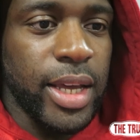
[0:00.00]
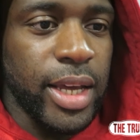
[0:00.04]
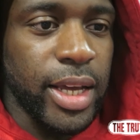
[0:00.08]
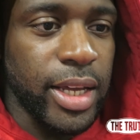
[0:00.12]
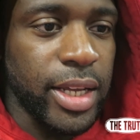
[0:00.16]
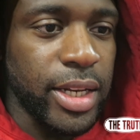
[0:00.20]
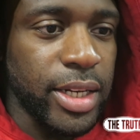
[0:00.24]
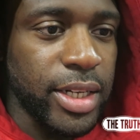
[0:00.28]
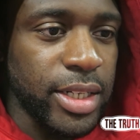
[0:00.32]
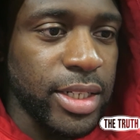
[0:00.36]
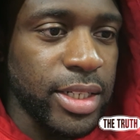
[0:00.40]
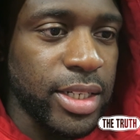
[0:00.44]

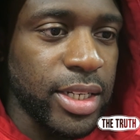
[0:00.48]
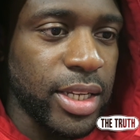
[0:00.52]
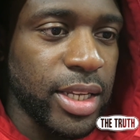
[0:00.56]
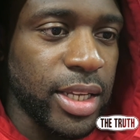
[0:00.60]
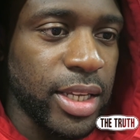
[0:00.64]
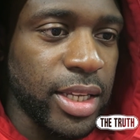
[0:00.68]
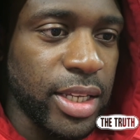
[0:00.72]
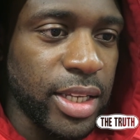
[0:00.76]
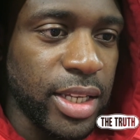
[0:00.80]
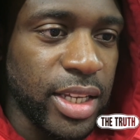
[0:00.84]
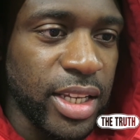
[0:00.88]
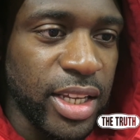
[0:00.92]
And
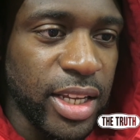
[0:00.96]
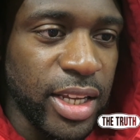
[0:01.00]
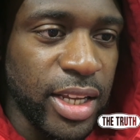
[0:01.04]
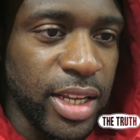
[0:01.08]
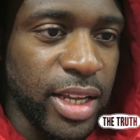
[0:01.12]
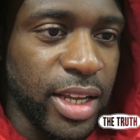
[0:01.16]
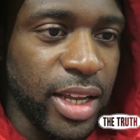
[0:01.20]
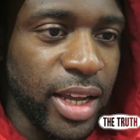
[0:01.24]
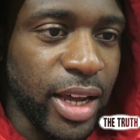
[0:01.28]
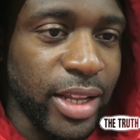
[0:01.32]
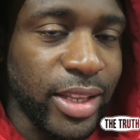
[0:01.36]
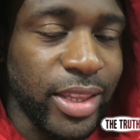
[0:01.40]

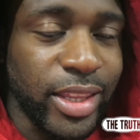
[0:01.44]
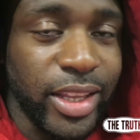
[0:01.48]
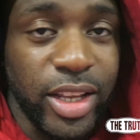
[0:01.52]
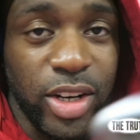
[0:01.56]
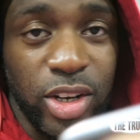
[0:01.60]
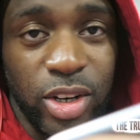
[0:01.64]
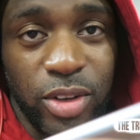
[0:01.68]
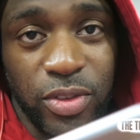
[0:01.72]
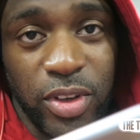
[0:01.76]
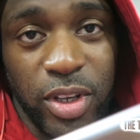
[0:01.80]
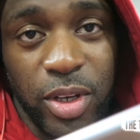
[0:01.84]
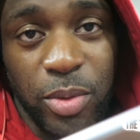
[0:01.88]
at the
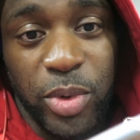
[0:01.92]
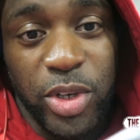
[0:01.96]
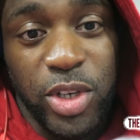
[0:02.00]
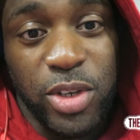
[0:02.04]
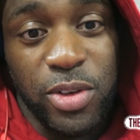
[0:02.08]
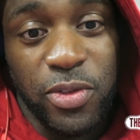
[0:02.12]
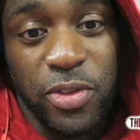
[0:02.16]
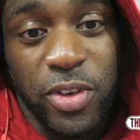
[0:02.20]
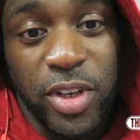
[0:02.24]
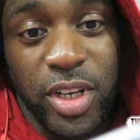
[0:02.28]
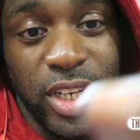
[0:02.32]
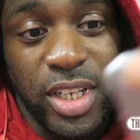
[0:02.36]
end of it, when
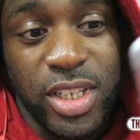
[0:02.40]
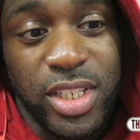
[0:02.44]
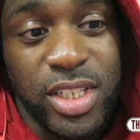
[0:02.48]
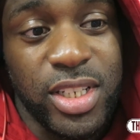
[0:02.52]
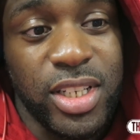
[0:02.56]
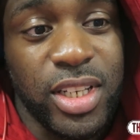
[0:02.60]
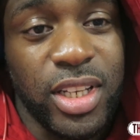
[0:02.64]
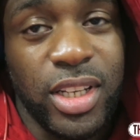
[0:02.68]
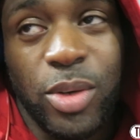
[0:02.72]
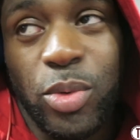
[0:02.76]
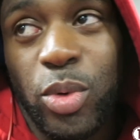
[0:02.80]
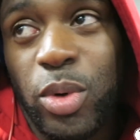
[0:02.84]
you finish,
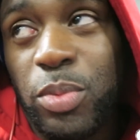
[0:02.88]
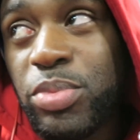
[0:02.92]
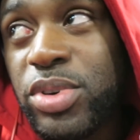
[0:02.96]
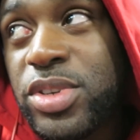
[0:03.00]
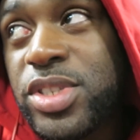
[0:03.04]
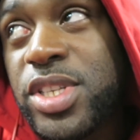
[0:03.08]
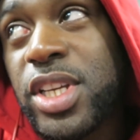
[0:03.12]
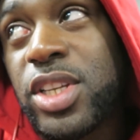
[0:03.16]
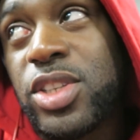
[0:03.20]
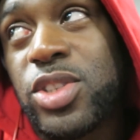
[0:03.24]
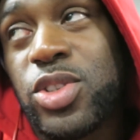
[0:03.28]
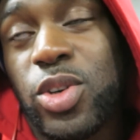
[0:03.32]
it will
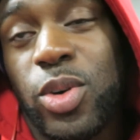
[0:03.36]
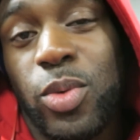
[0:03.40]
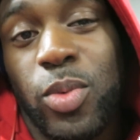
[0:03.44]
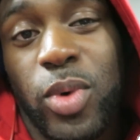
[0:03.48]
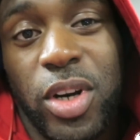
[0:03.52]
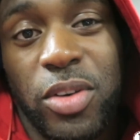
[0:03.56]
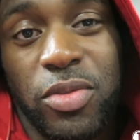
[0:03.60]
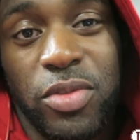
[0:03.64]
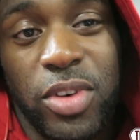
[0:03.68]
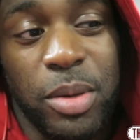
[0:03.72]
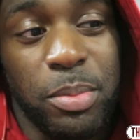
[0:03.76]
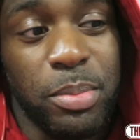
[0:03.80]
predict your
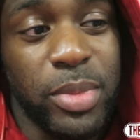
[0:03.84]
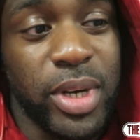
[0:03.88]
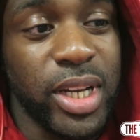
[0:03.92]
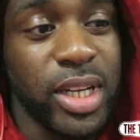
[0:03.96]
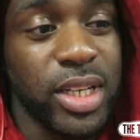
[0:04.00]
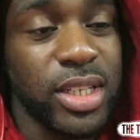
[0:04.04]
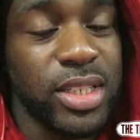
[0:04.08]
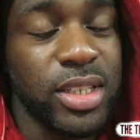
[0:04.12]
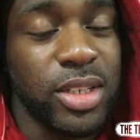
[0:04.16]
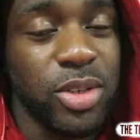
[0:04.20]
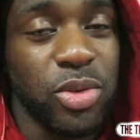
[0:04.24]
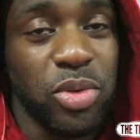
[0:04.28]
one rep
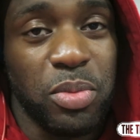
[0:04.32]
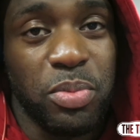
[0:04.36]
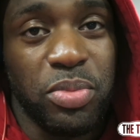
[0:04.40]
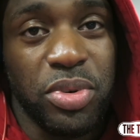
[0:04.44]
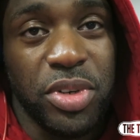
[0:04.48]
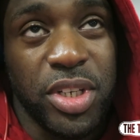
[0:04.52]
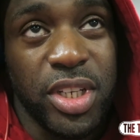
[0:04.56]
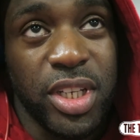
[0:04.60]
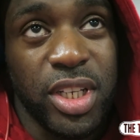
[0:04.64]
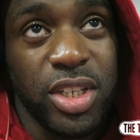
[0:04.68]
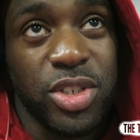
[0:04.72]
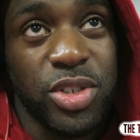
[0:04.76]
max, it will
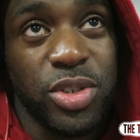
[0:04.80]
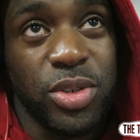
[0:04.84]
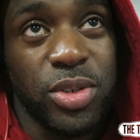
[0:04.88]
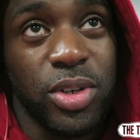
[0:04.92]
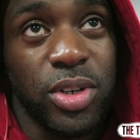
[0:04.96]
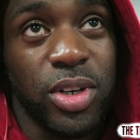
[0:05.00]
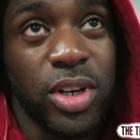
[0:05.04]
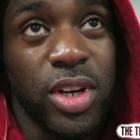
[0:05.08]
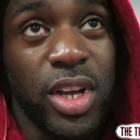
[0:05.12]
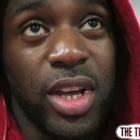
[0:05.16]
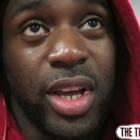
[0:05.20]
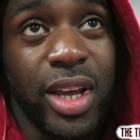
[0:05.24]
predict
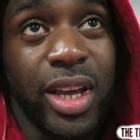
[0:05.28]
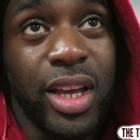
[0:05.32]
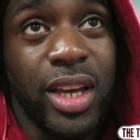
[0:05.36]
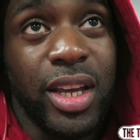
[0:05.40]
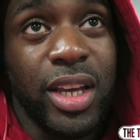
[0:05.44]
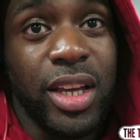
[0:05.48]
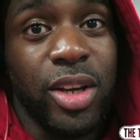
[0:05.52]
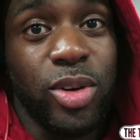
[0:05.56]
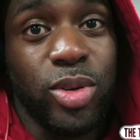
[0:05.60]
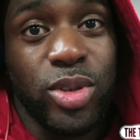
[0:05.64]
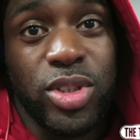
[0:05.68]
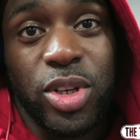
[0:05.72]
your,
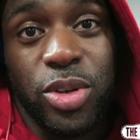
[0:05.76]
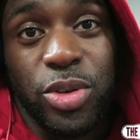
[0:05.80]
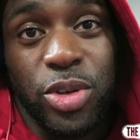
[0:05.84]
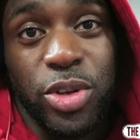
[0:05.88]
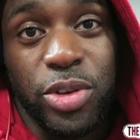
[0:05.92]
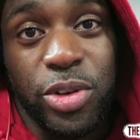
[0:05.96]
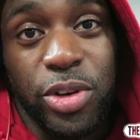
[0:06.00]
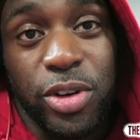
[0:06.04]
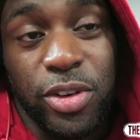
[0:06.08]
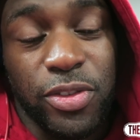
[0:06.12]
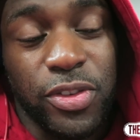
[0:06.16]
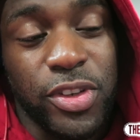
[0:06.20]
it will tell
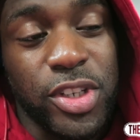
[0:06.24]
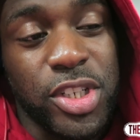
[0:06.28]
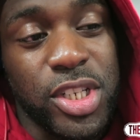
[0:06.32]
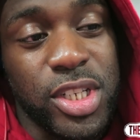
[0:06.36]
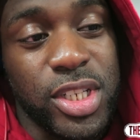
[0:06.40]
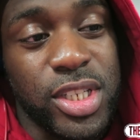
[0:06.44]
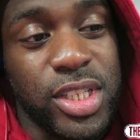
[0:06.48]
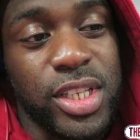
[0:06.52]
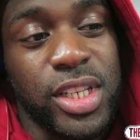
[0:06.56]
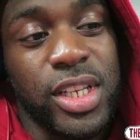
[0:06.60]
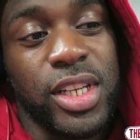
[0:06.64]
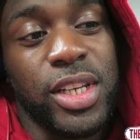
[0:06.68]
you your
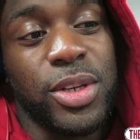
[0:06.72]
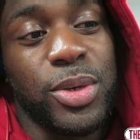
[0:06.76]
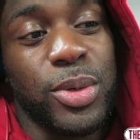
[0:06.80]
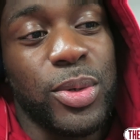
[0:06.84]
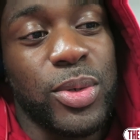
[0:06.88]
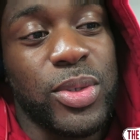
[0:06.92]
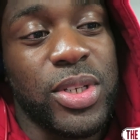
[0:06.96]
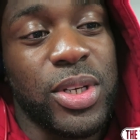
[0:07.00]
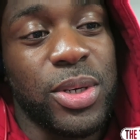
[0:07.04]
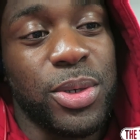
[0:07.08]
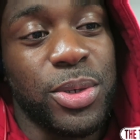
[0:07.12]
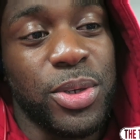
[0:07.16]
efficiency, it
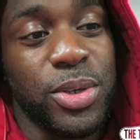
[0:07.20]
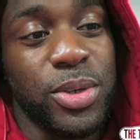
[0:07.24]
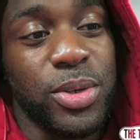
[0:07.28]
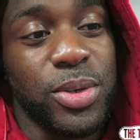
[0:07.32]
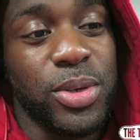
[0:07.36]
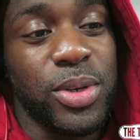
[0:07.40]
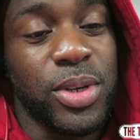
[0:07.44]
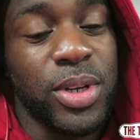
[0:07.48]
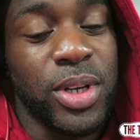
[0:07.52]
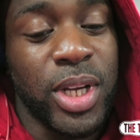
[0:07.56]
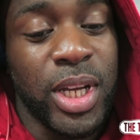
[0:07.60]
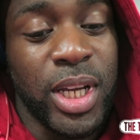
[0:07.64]
will tell
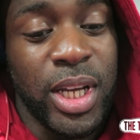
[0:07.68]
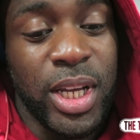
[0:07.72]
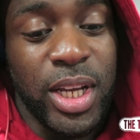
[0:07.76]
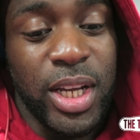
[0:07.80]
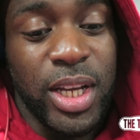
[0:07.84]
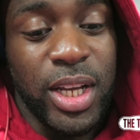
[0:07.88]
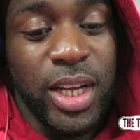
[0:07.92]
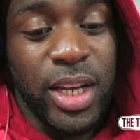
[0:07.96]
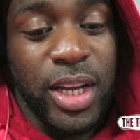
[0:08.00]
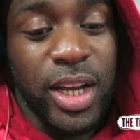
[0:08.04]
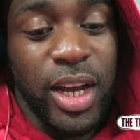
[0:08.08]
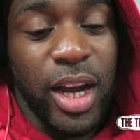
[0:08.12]
you
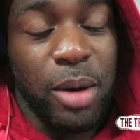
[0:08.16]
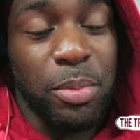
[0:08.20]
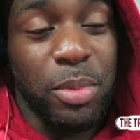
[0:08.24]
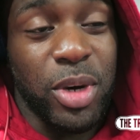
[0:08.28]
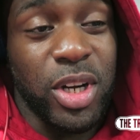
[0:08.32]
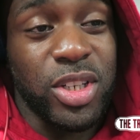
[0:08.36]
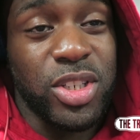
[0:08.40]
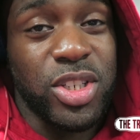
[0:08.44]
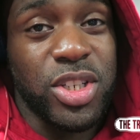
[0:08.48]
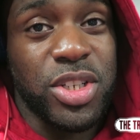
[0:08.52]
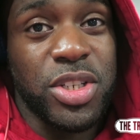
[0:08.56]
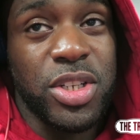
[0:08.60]
how
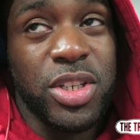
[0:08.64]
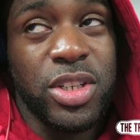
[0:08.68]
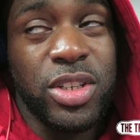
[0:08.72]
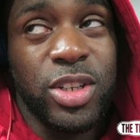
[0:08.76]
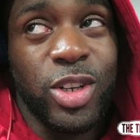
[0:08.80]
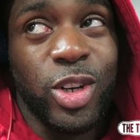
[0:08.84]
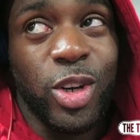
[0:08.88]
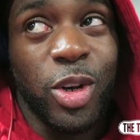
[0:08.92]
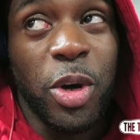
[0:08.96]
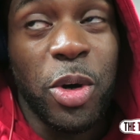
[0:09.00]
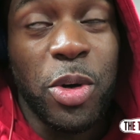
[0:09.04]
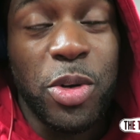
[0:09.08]
much
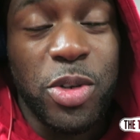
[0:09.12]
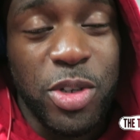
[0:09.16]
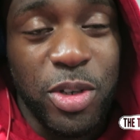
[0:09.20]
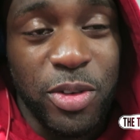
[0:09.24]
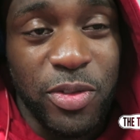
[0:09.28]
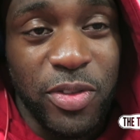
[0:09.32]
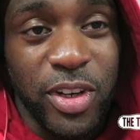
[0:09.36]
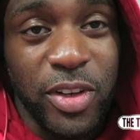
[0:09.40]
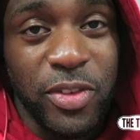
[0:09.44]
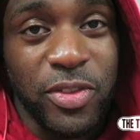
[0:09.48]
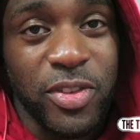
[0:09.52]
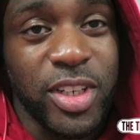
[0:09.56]
load
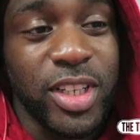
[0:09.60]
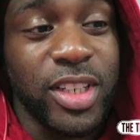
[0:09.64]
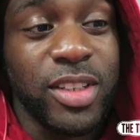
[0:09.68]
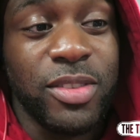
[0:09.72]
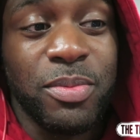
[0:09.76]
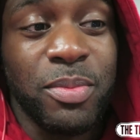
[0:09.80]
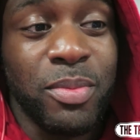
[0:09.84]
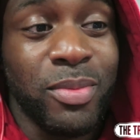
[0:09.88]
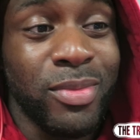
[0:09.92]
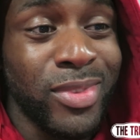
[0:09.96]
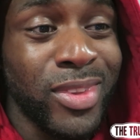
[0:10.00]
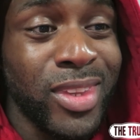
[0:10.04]
you've lifted.
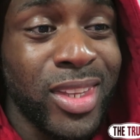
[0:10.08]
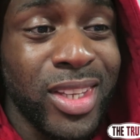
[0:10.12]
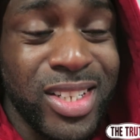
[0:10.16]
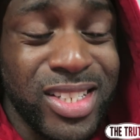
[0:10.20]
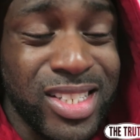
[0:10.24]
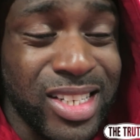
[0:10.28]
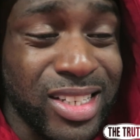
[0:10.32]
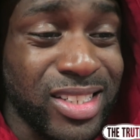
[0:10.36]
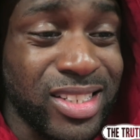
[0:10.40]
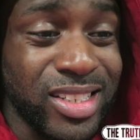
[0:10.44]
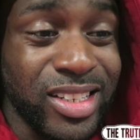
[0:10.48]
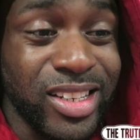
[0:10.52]

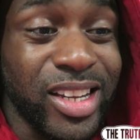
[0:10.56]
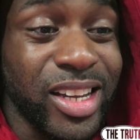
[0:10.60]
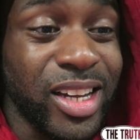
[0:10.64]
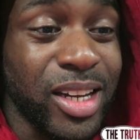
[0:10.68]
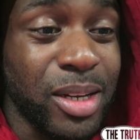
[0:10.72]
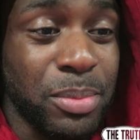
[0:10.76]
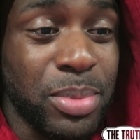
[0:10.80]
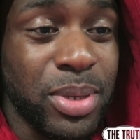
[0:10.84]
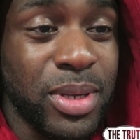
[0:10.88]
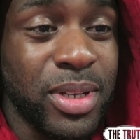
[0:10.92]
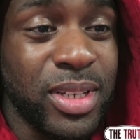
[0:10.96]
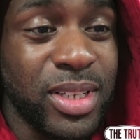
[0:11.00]
It's a sick
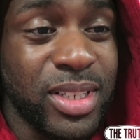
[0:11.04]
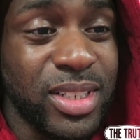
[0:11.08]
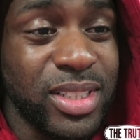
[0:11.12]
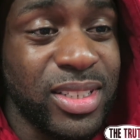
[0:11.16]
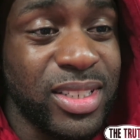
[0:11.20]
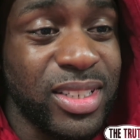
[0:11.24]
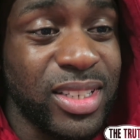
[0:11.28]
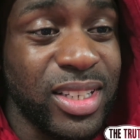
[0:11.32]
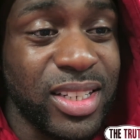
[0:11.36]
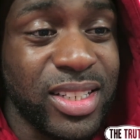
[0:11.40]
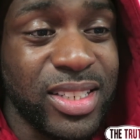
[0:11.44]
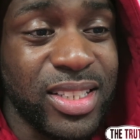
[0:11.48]
app,
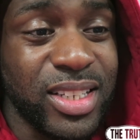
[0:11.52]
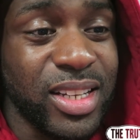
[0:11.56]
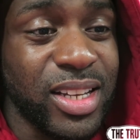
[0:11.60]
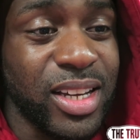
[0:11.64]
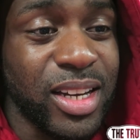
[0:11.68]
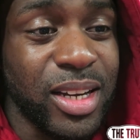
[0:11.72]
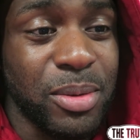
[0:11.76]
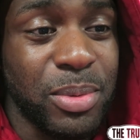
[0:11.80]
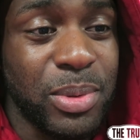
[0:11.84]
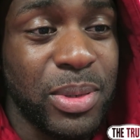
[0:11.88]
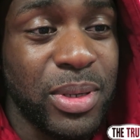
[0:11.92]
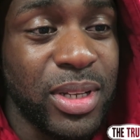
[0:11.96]
sick
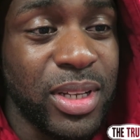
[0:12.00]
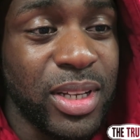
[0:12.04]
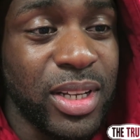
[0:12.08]
app.